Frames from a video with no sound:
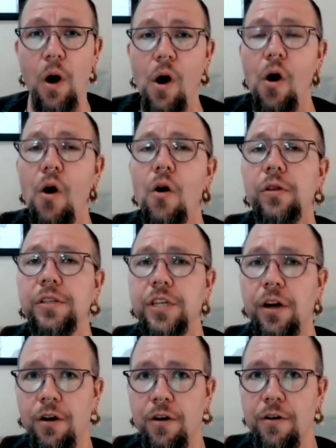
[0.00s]

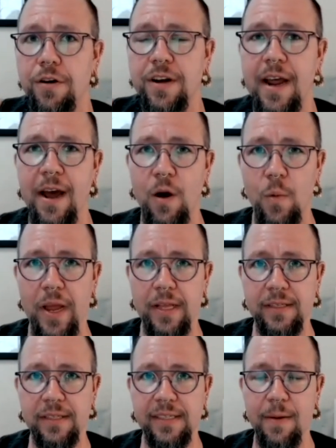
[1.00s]
altered now
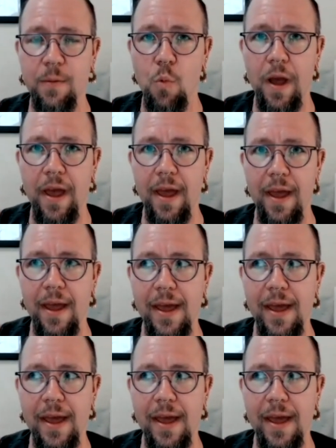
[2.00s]
in some way,